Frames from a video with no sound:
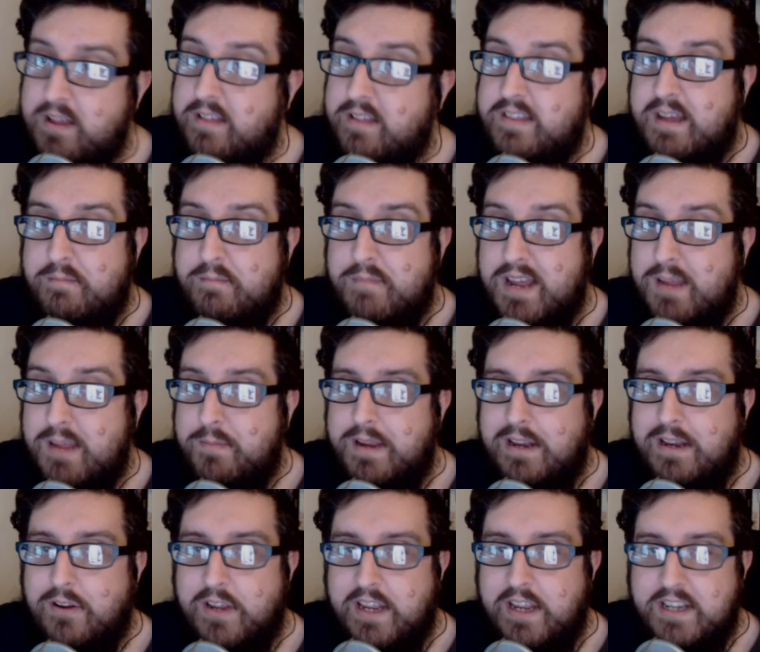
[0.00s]
then maybe
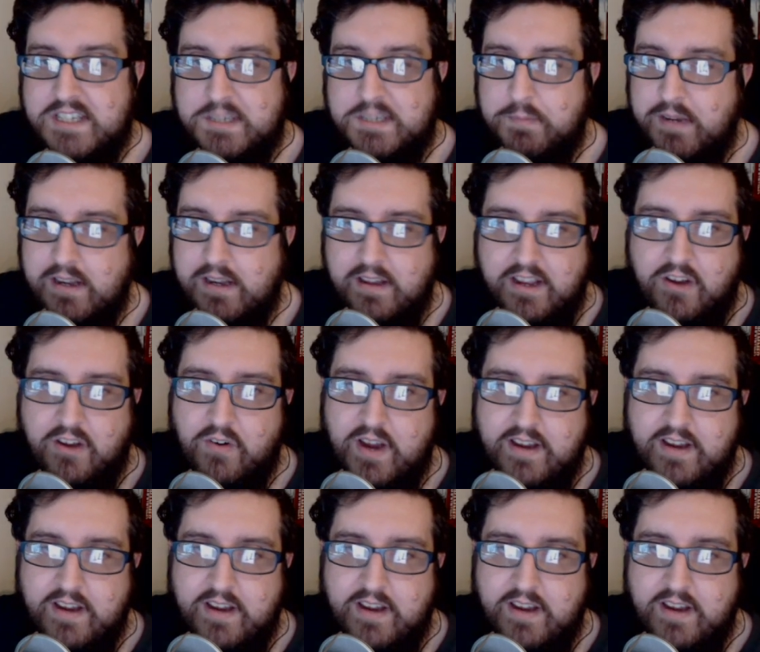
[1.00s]
looking at something like